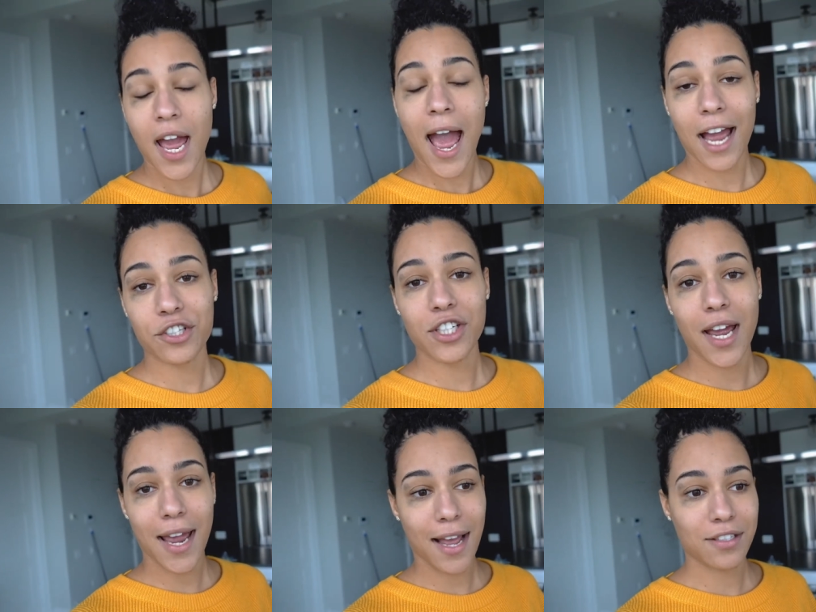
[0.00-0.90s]
Actually,
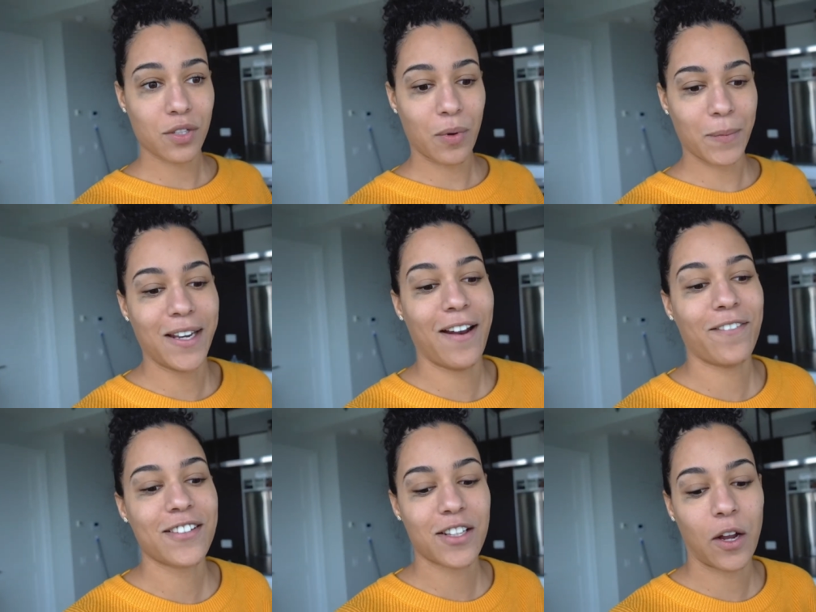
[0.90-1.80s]
I asked the woman,
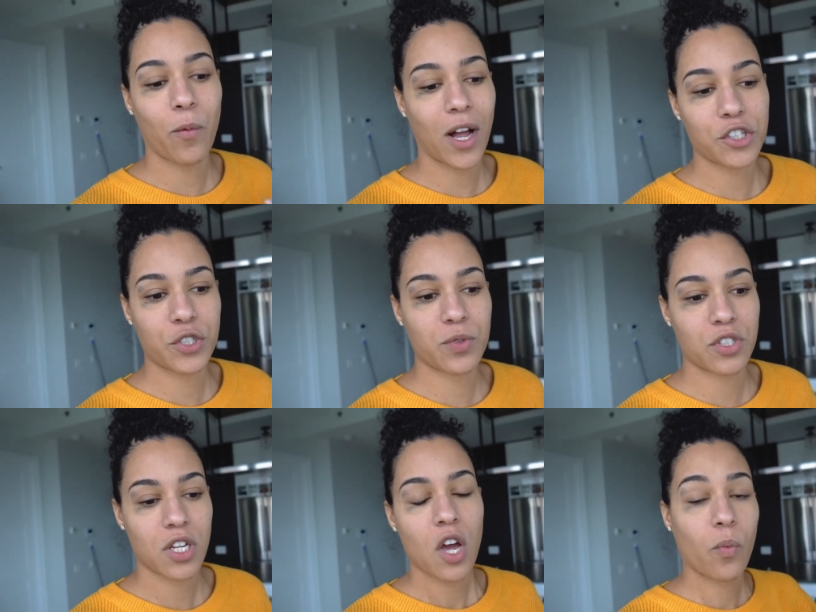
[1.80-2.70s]
like while she
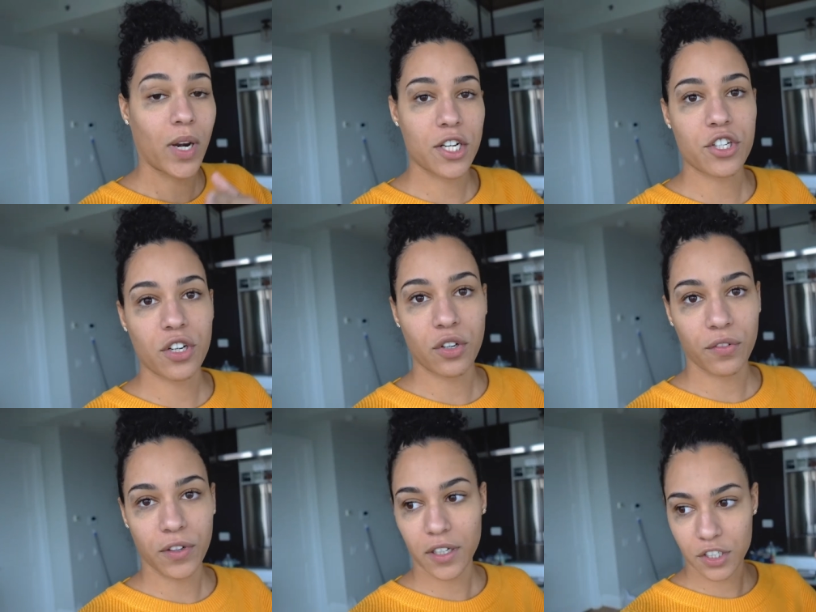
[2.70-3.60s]
was, when I turned
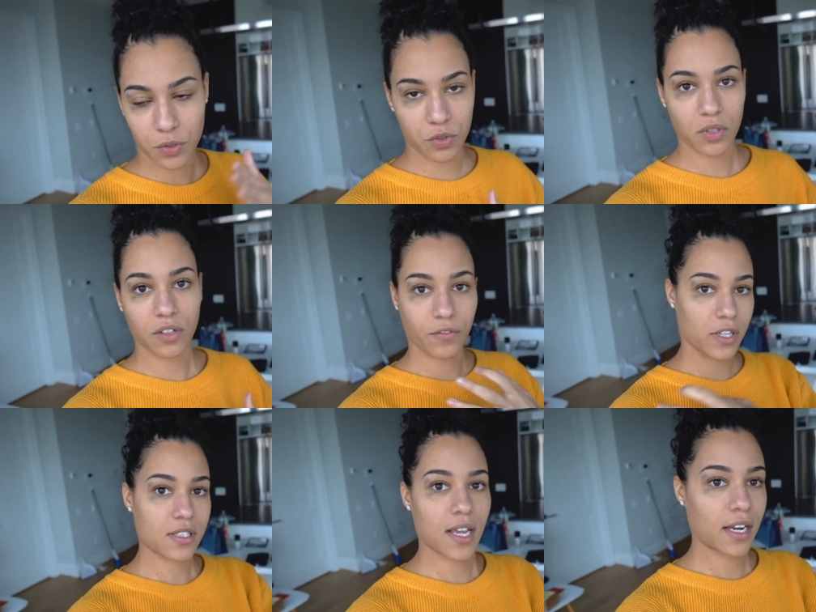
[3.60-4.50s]
over and she was doing the
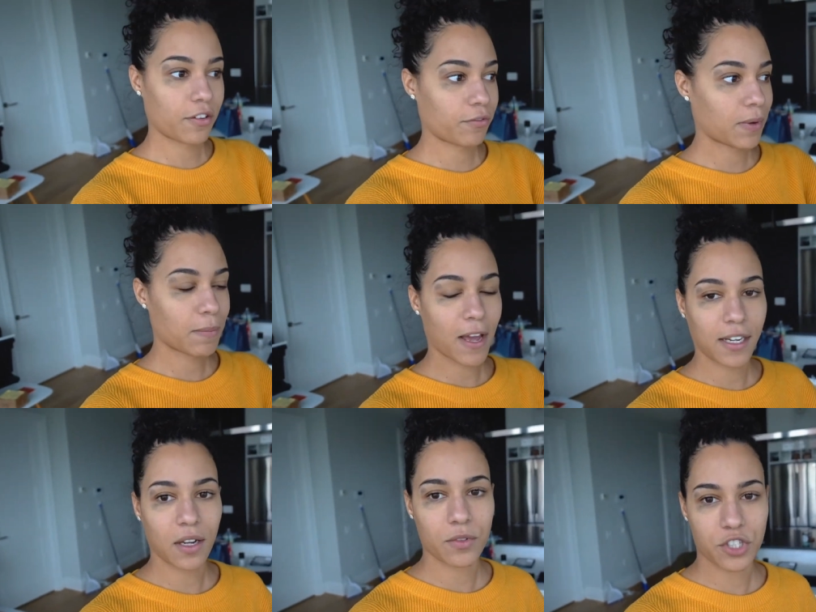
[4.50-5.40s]
front side of my
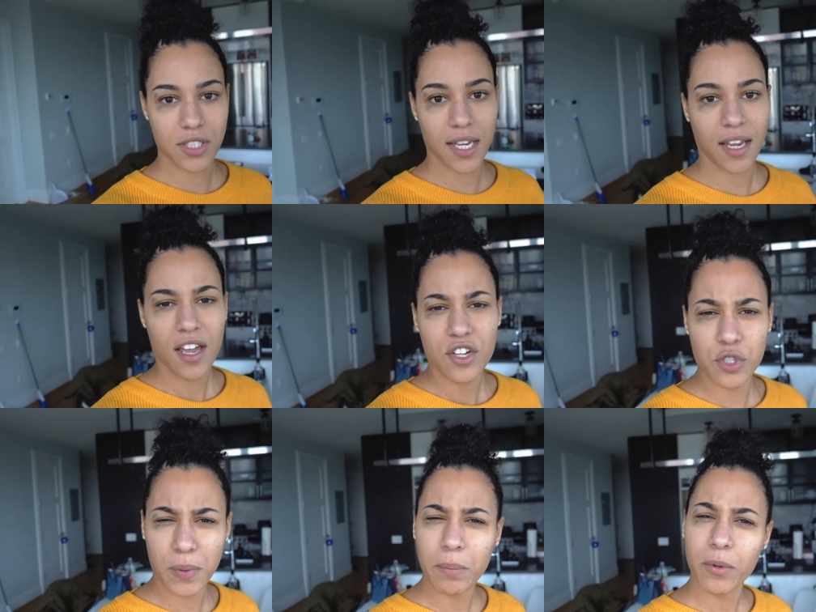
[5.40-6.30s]
body, I was just like,
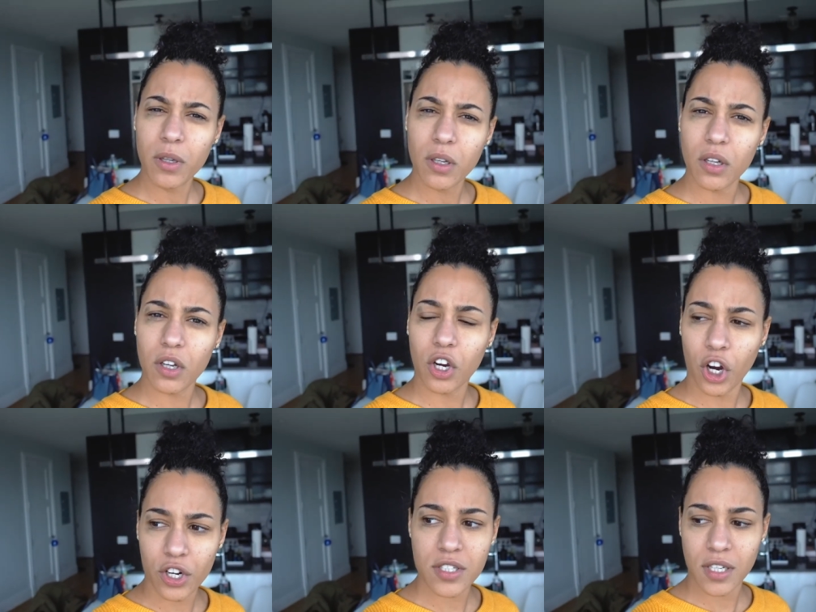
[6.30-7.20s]
do people
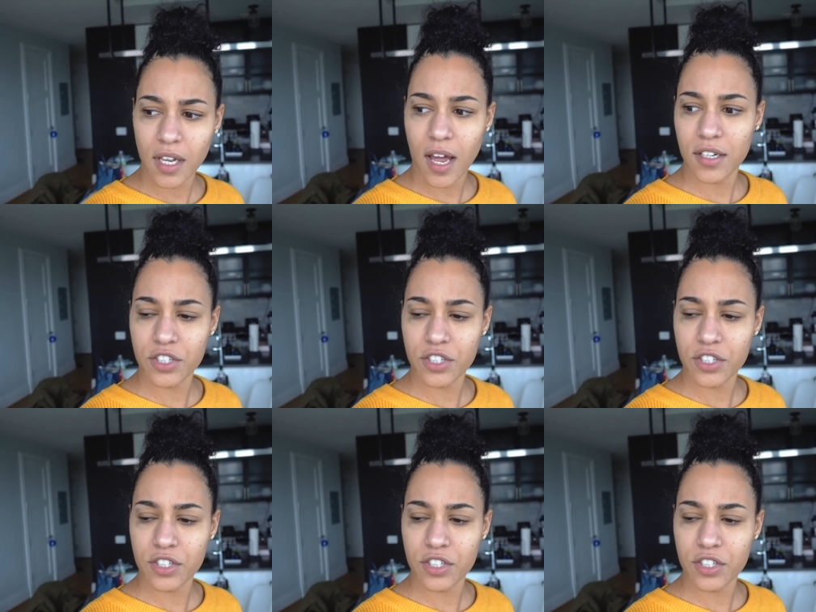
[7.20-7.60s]
curse a lot